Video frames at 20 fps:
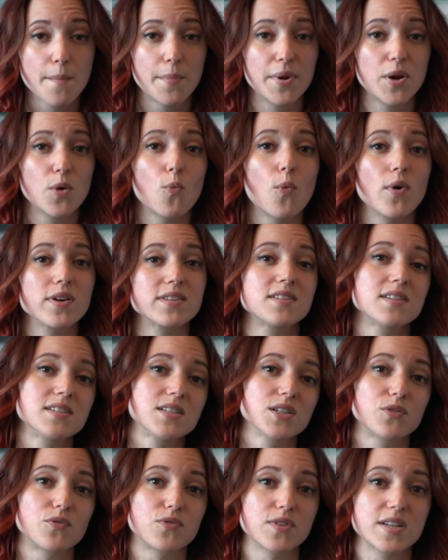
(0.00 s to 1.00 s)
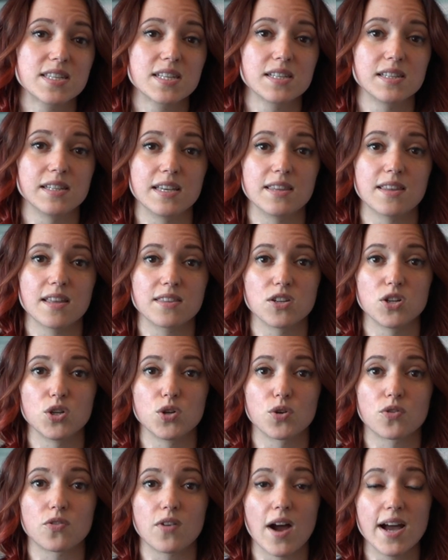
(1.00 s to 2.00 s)
but it wasn't until recently that the
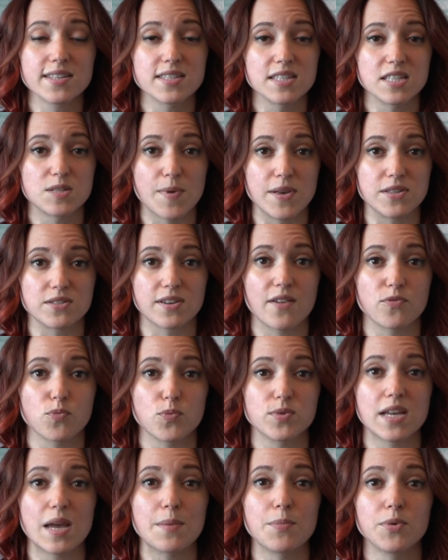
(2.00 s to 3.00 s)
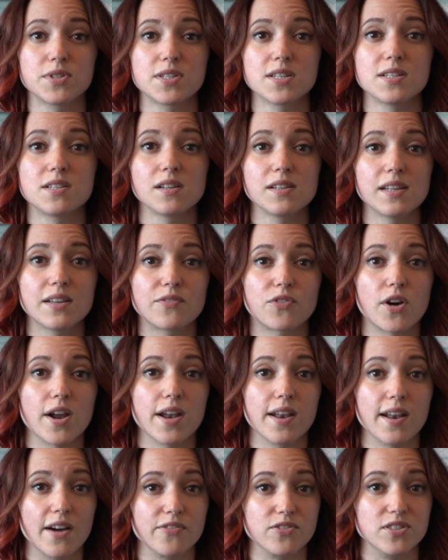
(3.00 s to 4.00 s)
New Horizons spacecraft was able to deliver
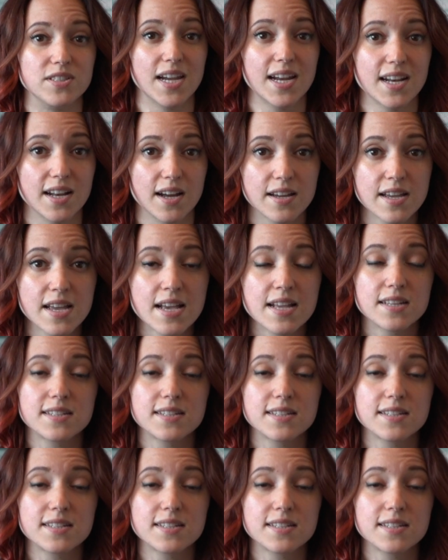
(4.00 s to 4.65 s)
enough data